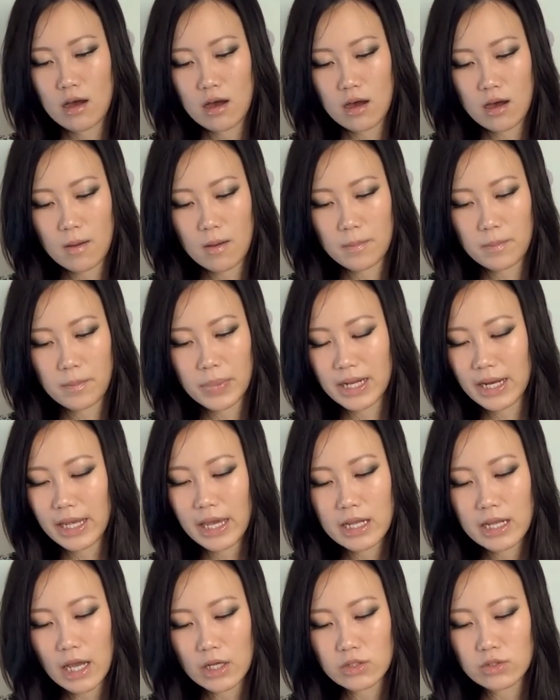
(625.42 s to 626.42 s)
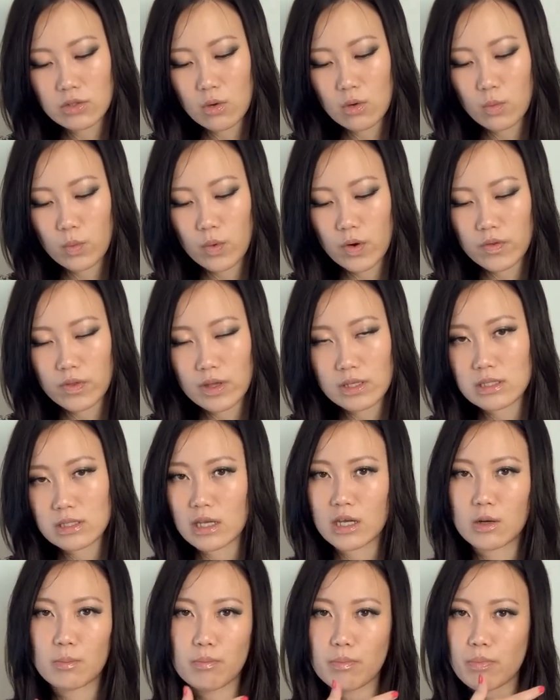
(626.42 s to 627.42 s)
Um, but again, I don't wear this
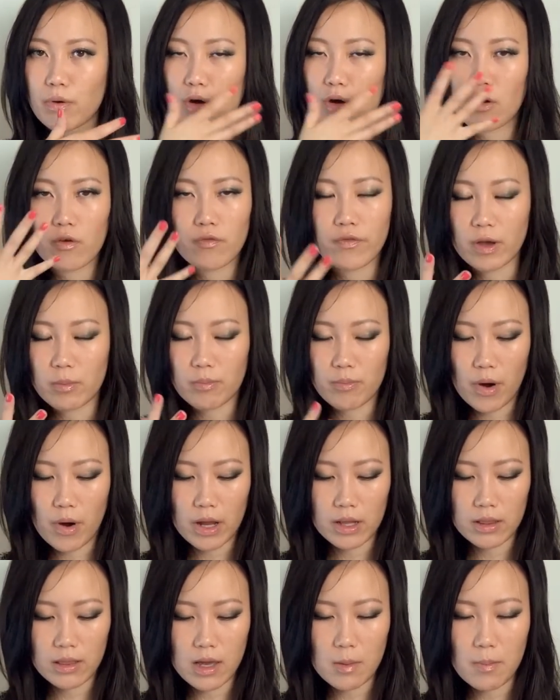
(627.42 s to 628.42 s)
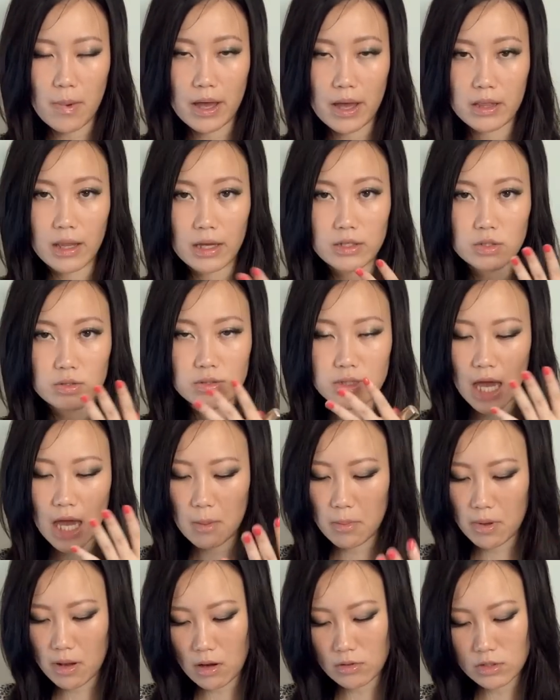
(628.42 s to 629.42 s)
like a perfect bright lip. I like to
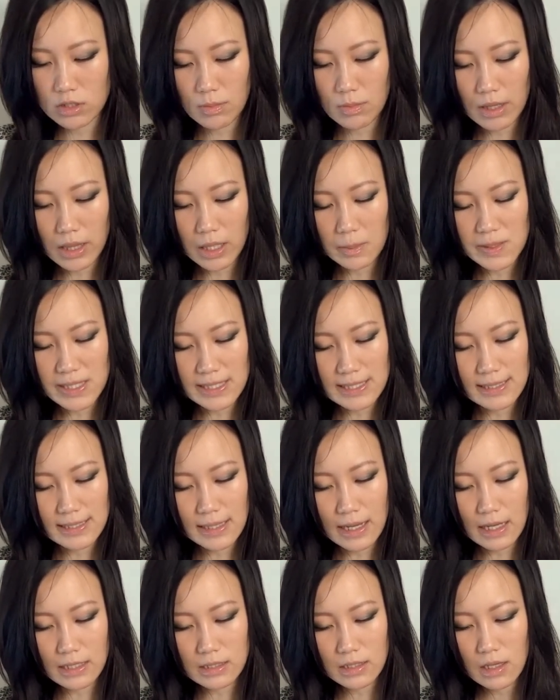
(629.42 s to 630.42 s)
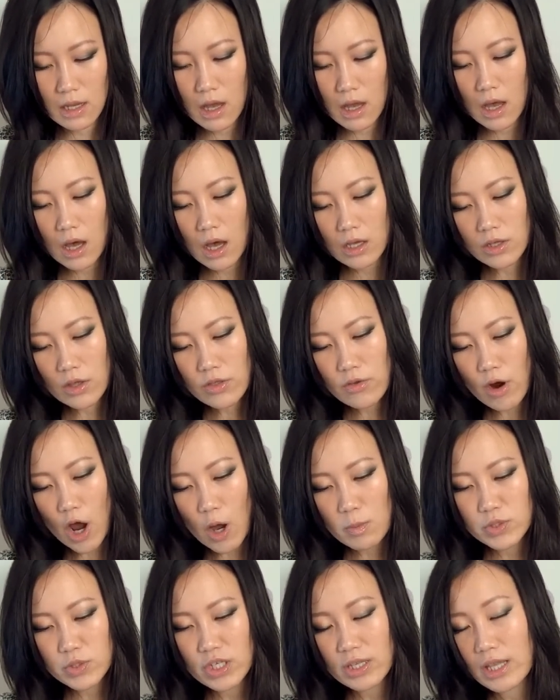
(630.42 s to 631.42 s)
dab it onto my lips instead. Another
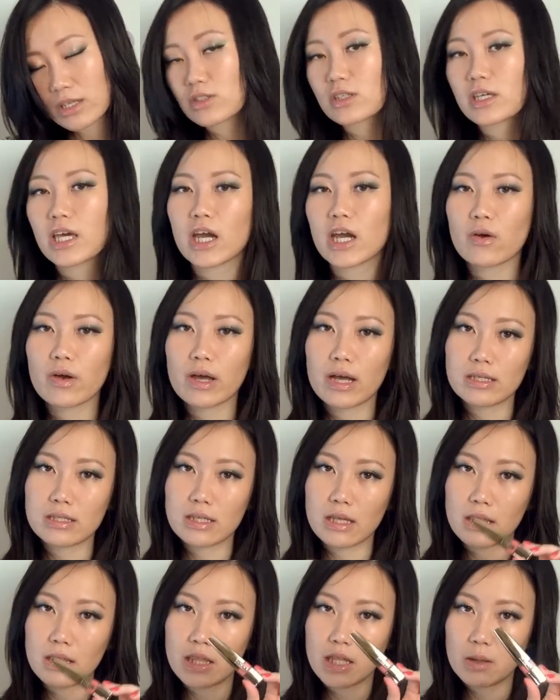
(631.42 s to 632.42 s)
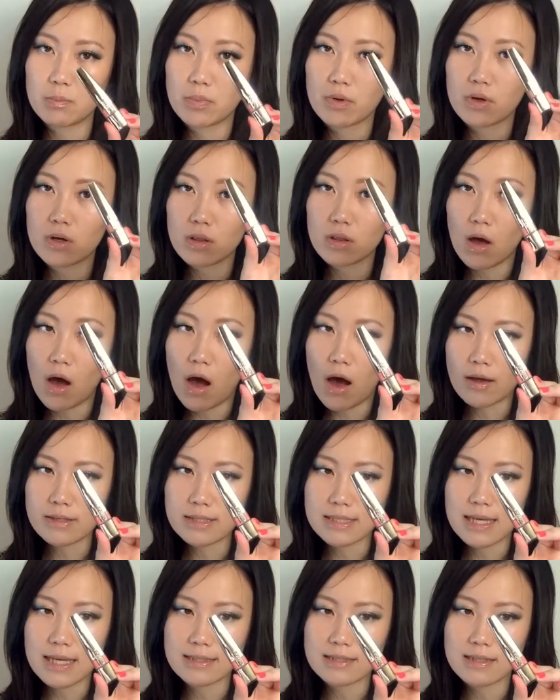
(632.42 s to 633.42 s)
option I like to carry is a lip
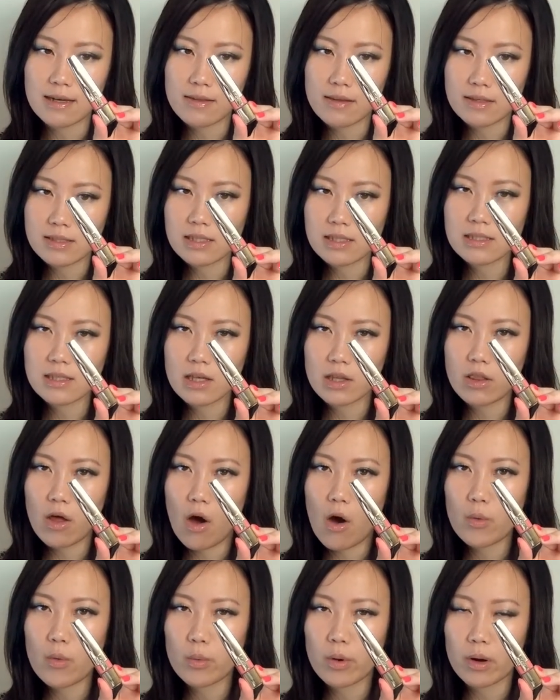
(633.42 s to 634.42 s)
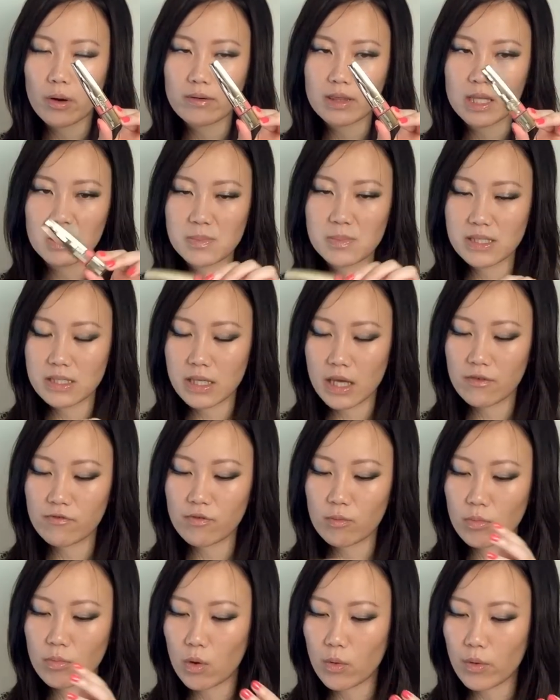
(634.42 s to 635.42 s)
gloss. And uh, this is a long-wearing lip stain
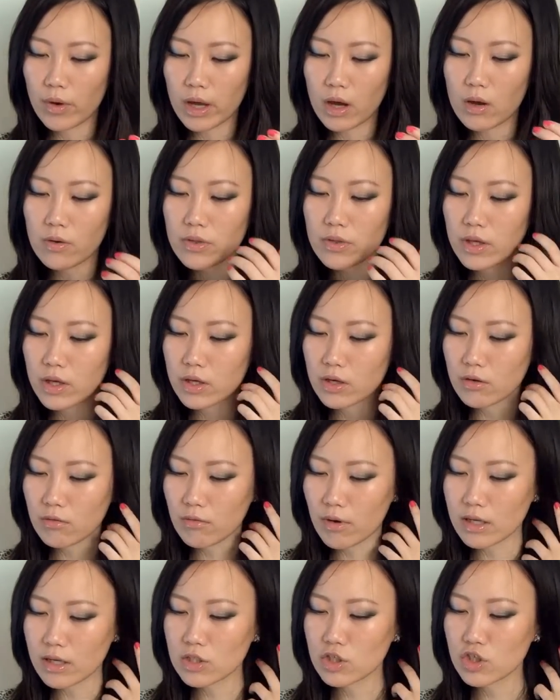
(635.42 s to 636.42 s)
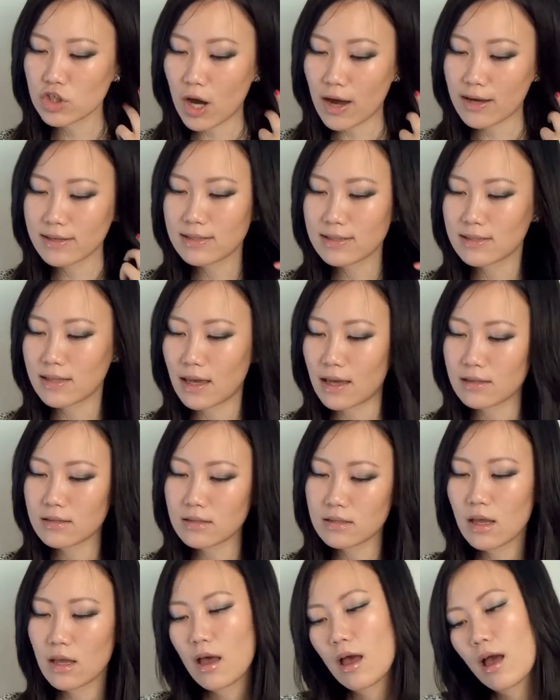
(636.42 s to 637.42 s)
from L'Oreal, the Caresse Shine
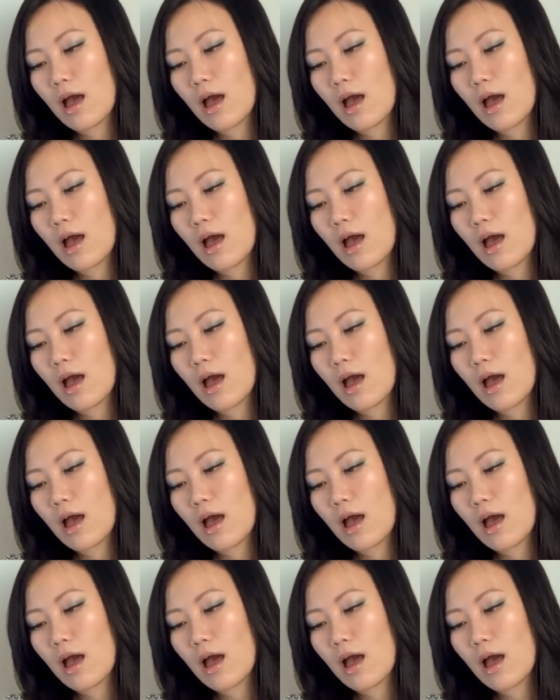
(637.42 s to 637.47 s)
Stains.